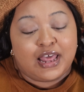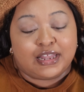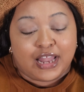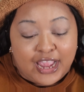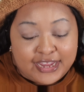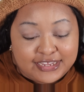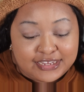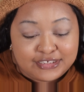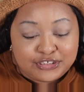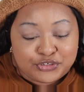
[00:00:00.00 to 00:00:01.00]
Lion
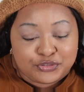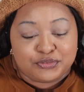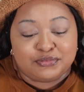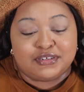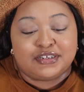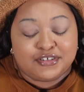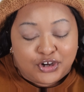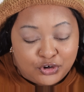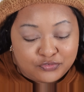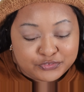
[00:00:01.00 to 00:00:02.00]
King to
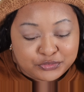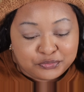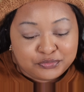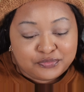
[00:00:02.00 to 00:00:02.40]
Kovu.